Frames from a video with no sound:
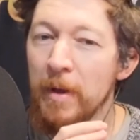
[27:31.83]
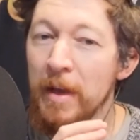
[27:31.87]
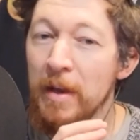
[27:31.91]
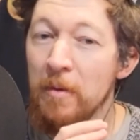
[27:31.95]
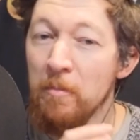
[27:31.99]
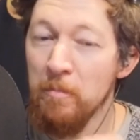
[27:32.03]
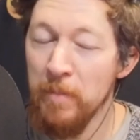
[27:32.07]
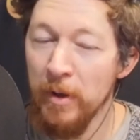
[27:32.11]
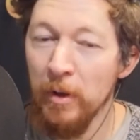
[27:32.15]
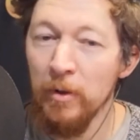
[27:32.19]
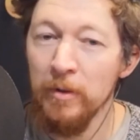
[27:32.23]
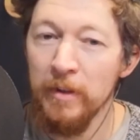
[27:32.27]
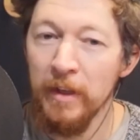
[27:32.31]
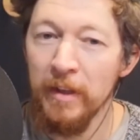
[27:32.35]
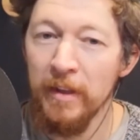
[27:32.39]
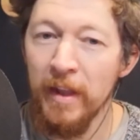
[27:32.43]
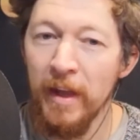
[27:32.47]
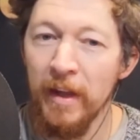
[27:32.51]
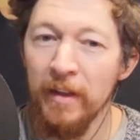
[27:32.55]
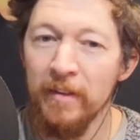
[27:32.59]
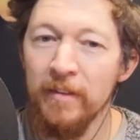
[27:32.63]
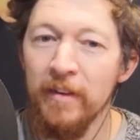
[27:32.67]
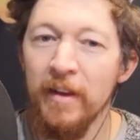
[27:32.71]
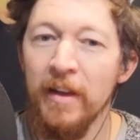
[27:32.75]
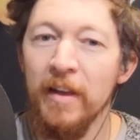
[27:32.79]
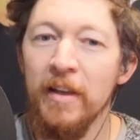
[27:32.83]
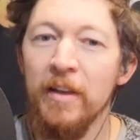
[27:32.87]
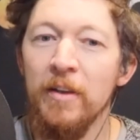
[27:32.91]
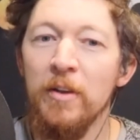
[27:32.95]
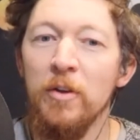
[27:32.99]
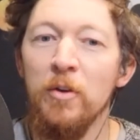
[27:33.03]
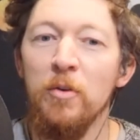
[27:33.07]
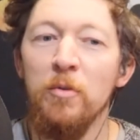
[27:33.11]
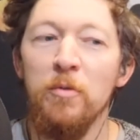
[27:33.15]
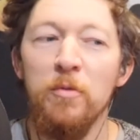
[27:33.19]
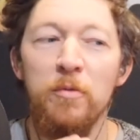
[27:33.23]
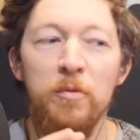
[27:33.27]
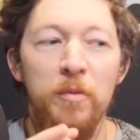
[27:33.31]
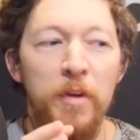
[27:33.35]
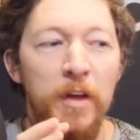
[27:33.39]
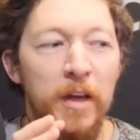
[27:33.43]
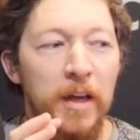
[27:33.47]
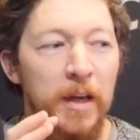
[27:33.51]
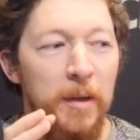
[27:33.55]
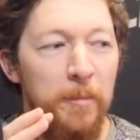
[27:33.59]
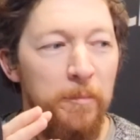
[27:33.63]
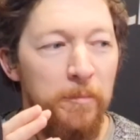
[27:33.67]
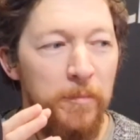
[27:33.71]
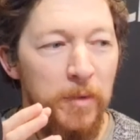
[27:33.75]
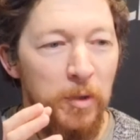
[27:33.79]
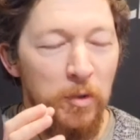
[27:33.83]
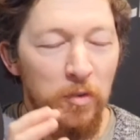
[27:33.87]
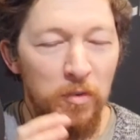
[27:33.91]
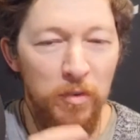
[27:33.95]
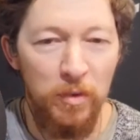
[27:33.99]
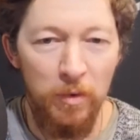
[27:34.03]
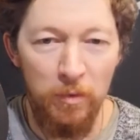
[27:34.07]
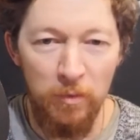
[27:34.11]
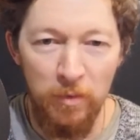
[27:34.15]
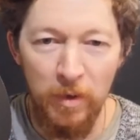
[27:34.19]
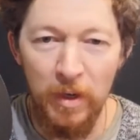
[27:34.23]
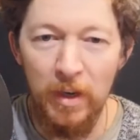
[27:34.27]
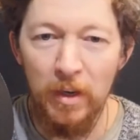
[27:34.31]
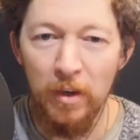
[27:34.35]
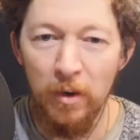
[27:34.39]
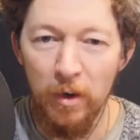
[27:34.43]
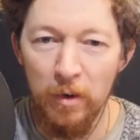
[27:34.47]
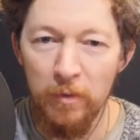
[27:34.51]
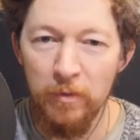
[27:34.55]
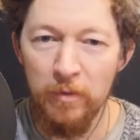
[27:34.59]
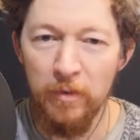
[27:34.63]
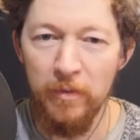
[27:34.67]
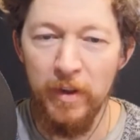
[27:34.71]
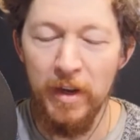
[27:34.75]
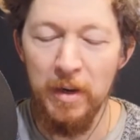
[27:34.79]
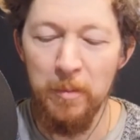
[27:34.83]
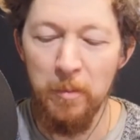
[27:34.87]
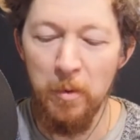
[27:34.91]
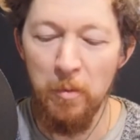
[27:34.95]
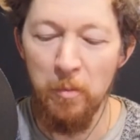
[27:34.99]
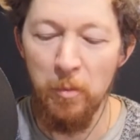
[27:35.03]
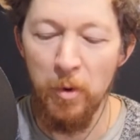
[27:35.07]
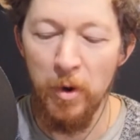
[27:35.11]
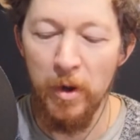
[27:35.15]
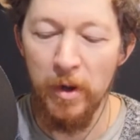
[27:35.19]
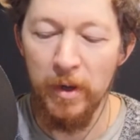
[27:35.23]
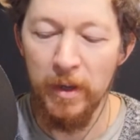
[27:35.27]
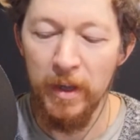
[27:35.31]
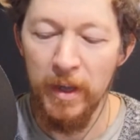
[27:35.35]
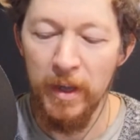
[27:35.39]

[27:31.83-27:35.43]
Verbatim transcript: in building that, and you've um, you've done a lot of development work,